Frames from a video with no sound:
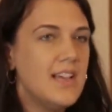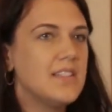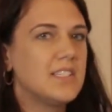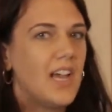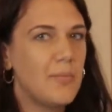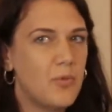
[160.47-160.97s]

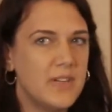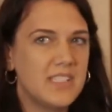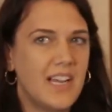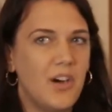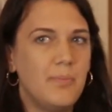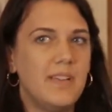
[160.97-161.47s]
the top
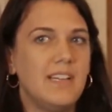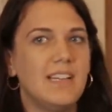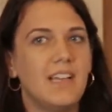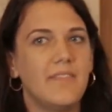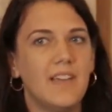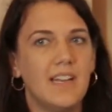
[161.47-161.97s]
quintile being
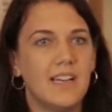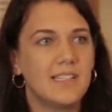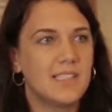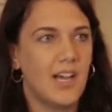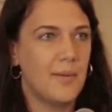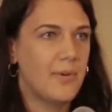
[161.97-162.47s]
given
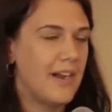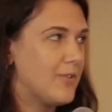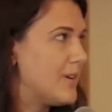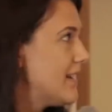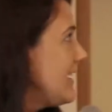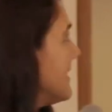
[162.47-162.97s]
top
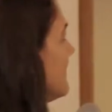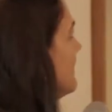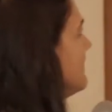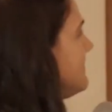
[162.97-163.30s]
priority.